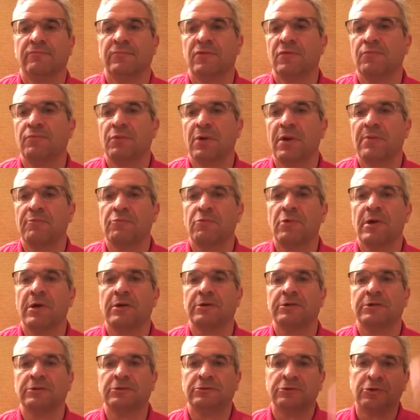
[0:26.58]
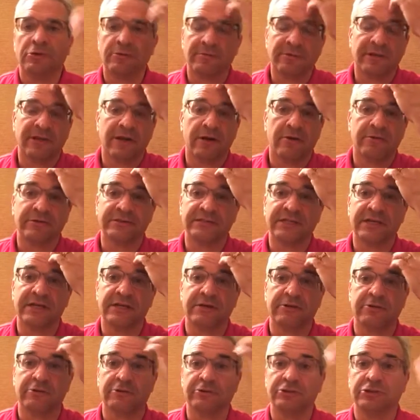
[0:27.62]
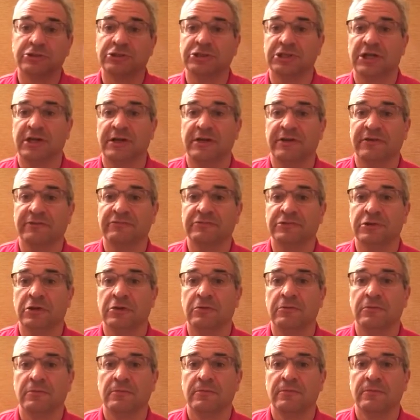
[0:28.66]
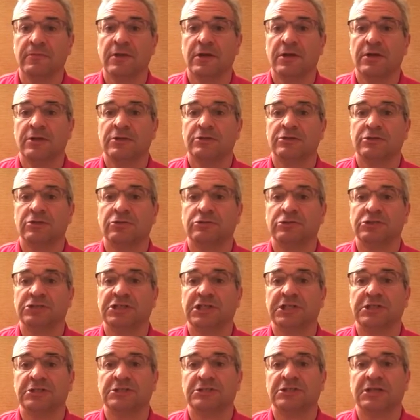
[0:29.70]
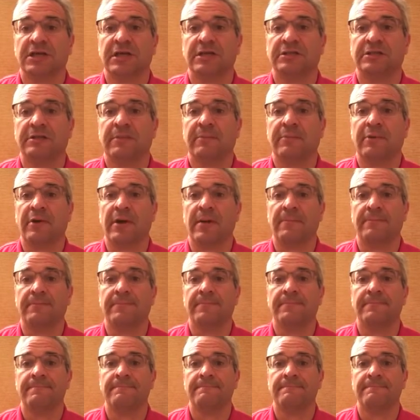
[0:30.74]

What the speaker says: If you prep well, you'll normally always get a good shave, so don't chance on the prep.